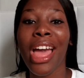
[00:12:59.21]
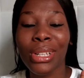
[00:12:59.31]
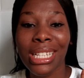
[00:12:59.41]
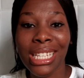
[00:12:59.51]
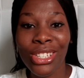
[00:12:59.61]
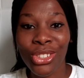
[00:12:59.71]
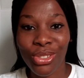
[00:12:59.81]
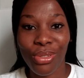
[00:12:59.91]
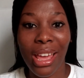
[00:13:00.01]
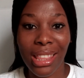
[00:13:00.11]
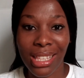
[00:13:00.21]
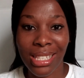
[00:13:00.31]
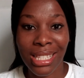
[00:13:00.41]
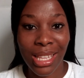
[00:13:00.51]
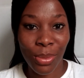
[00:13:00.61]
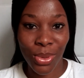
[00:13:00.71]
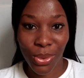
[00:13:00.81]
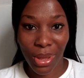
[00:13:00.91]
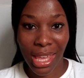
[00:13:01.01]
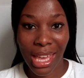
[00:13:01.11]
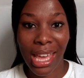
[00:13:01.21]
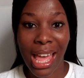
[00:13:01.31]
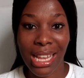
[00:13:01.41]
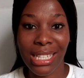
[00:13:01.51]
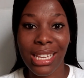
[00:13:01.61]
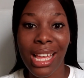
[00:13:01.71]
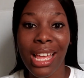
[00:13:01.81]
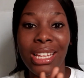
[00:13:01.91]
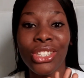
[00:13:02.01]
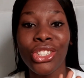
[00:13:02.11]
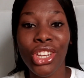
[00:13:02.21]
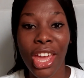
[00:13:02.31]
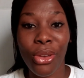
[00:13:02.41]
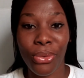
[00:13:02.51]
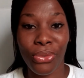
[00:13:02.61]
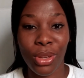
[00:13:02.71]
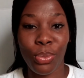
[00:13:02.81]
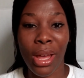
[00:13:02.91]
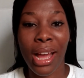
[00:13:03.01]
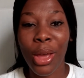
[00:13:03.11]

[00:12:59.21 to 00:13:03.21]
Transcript: Please try these tips, okay, and share your feedback.